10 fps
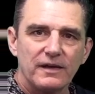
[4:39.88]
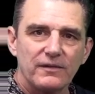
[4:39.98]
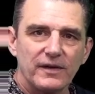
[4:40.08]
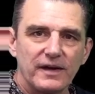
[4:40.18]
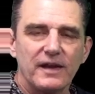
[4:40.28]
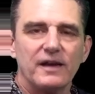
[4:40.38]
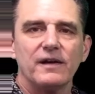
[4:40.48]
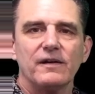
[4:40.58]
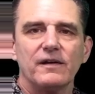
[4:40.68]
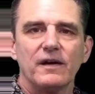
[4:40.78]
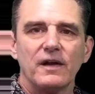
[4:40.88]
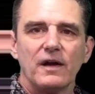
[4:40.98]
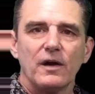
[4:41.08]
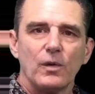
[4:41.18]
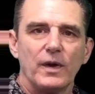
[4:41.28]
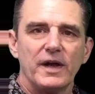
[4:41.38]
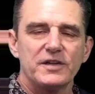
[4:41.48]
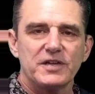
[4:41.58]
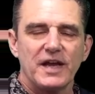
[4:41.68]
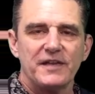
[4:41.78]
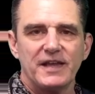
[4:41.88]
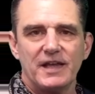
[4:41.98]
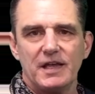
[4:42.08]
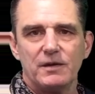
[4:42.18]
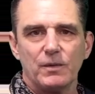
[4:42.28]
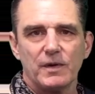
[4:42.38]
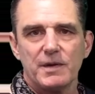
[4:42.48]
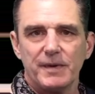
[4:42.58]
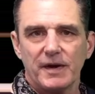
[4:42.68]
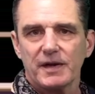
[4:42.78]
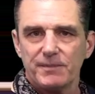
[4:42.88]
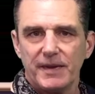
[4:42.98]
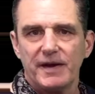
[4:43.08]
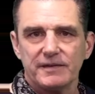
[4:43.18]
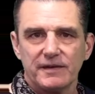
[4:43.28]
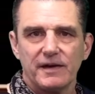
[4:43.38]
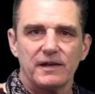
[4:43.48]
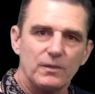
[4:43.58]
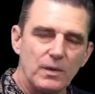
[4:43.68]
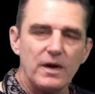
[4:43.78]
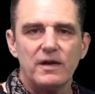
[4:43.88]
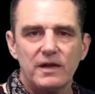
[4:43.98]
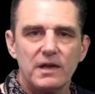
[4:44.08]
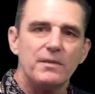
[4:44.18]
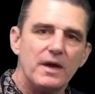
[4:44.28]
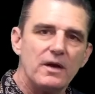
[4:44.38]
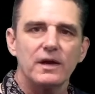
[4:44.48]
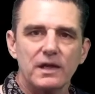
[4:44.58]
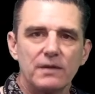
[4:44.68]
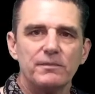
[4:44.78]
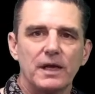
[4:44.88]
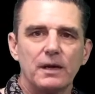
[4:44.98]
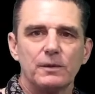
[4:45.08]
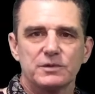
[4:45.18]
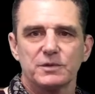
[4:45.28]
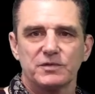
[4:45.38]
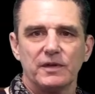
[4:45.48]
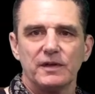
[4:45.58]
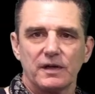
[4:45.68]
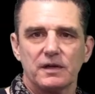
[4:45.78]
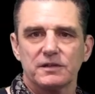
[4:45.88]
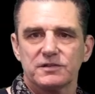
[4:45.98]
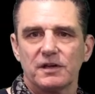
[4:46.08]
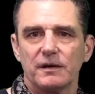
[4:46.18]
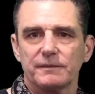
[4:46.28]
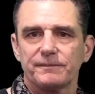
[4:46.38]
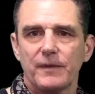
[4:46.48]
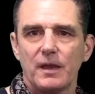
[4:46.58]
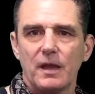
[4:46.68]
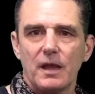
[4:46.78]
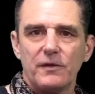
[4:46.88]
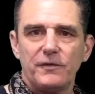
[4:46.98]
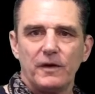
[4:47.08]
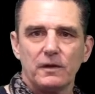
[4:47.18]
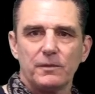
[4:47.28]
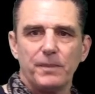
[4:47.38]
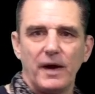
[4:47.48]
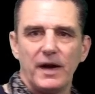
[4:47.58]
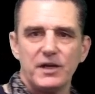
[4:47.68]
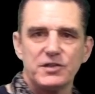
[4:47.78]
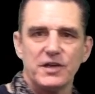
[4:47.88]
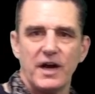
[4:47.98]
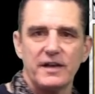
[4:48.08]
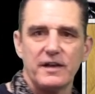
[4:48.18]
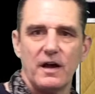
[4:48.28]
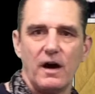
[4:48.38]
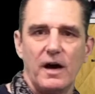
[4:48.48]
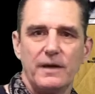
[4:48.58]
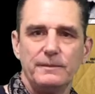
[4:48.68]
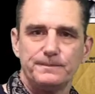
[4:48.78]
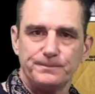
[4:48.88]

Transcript: right here, which had the hit We're an American Band on it. We're an American Band, which was really a good song. Followed by Shining On,